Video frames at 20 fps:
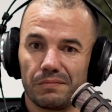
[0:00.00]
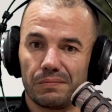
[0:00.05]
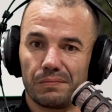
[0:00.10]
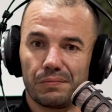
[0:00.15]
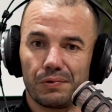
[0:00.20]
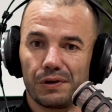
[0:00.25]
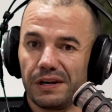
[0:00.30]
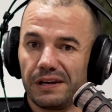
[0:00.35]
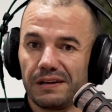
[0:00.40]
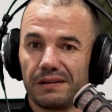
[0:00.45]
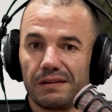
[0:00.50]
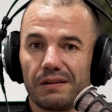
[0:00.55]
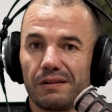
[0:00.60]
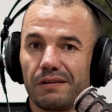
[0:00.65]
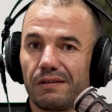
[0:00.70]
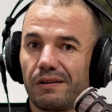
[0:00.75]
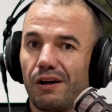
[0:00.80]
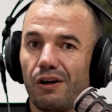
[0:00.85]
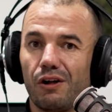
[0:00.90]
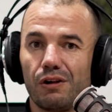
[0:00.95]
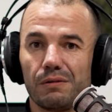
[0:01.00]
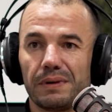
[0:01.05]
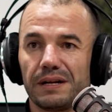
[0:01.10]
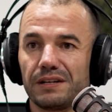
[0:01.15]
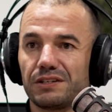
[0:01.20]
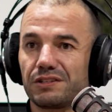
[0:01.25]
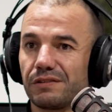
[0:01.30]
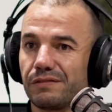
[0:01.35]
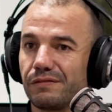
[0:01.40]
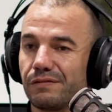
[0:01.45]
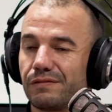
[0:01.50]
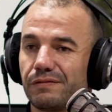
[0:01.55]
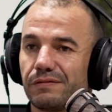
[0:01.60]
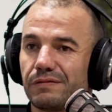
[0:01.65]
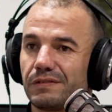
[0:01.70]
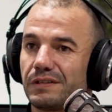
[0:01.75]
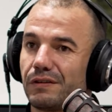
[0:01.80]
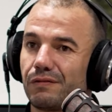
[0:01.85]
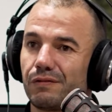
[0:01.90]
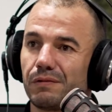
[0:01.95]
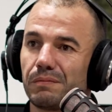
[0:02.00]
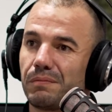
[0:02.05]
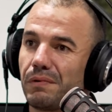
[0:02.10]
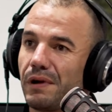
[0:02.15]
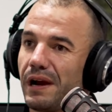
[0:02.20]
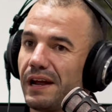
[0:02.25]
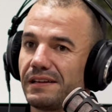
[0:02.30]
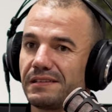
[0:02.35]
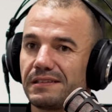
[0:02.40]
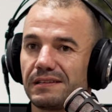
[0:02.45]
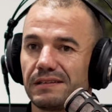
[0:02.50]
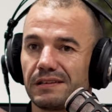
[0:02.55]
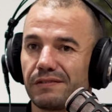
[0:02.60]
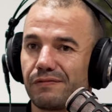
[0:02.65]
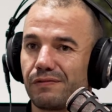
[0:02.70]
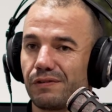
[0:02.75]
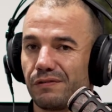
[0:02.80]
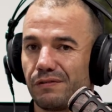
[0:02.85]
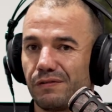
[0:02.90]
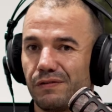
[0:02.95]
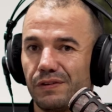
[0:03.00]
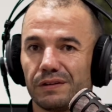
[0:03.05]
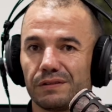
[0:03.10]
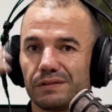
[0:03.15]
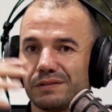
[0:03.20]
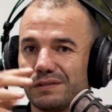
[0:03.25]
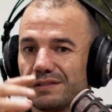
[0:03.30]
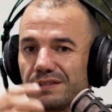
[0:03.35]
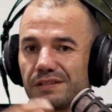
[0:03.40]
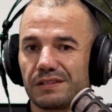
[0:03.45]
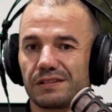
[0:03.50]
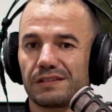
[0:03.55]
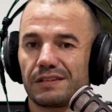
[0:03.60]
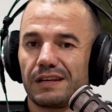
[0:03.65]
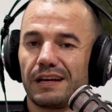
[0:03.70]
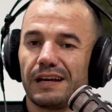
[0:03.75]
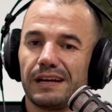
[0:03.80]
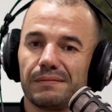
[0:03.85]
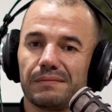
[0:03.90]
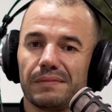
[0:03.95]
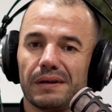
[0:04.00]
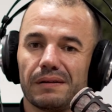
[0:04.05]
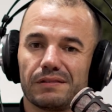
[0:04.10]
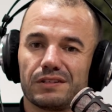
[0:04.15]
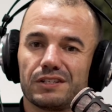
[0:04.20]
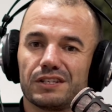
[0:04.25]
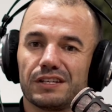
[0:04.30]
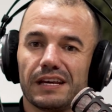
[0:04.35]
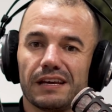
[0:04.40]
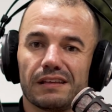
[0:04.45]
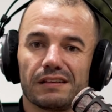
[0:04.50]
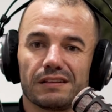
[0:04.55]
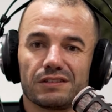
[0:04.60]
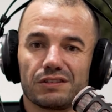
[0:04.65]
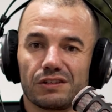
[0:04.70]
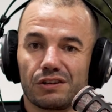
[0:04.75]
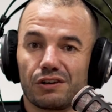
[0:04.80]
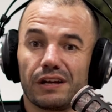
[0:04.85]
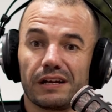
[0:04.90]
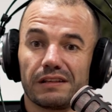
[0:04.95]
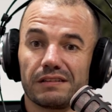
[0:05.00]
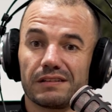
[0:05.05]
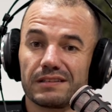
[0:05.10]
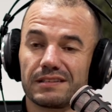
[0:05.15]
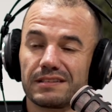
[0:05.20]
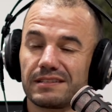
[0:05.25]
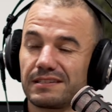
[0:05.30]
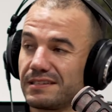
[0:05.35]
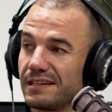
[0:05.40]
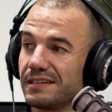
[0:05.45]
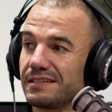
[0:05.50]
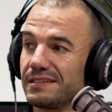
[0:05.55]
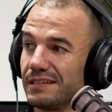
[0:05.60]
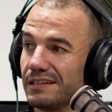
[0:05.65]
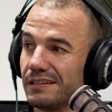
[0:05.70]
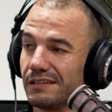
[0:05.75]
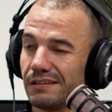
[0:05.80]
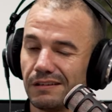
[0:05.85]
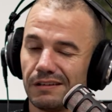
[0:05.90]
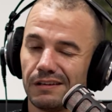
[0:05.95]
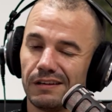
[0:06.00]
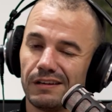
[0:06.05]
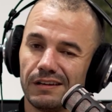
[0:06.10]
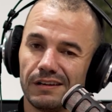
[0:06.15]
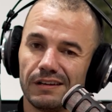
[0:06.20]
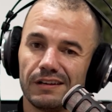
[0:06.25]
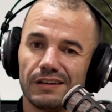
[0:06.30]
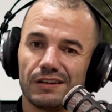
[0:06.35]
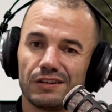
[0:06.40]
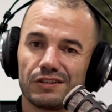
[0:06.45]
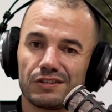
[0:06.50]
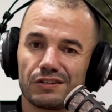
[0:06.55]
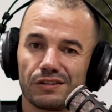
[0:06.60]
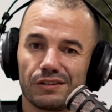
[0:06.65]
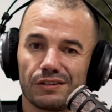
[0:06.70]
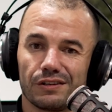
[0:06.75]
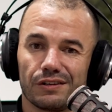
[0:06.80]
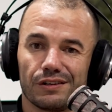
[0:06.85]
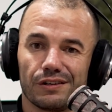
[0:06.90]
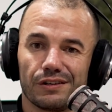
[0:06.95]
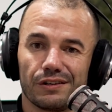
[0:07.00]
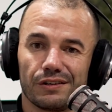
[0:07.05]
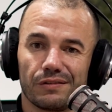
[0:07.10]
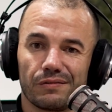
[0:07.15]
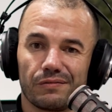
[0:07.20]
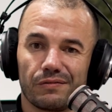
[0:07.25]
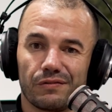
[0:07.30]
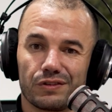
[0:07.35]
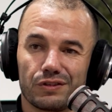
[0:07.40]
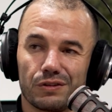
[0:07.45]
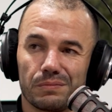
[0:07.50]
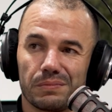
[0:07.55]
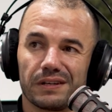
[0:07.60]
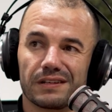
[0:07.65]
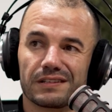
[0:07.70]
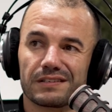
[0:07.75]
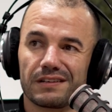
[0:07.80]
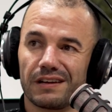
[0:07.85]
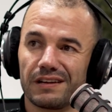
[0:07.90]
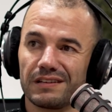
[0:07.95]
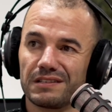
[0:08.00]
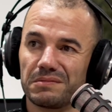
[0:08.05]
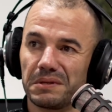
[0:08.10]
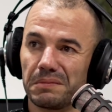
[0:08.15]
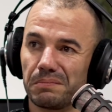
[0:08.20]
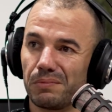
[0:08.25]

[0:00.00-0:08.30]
putting a whole bunch of different brands and different fields um, together to create this city. So super excited to be